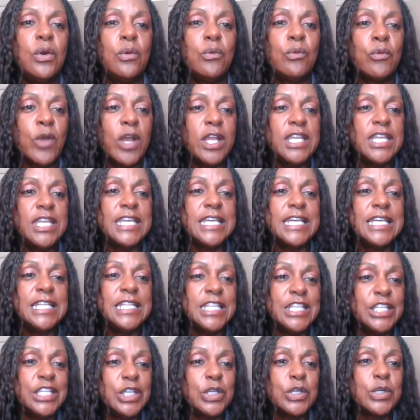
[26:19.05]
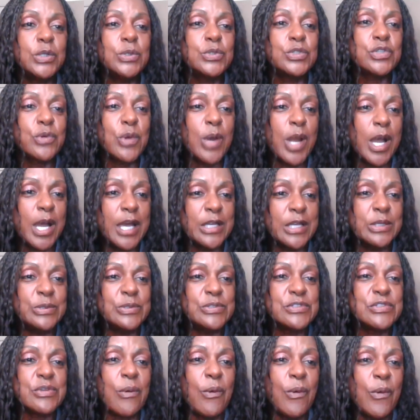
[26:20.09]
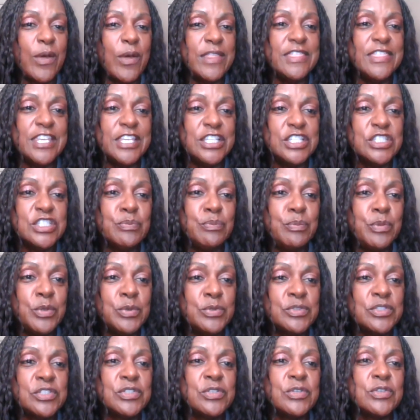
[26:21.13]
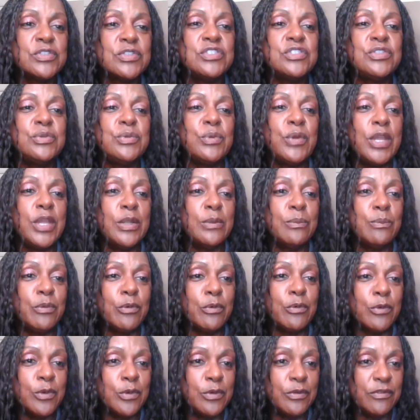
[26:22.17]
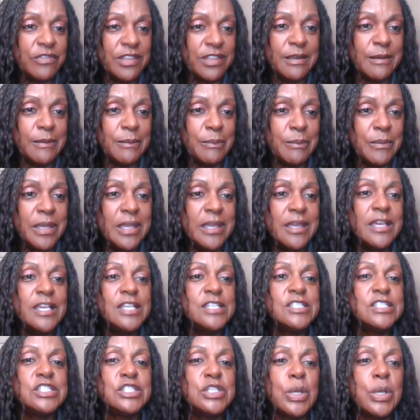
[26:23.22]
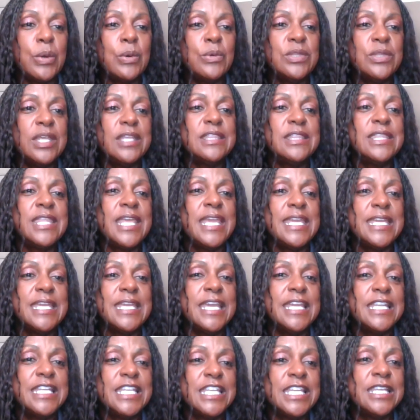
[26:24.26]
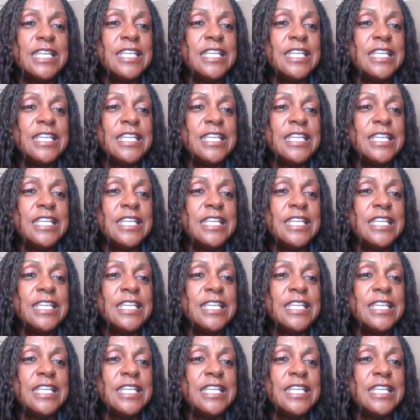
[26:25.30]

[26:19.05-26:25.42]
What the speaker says: running clinical trials on these boosters to improve them so that they can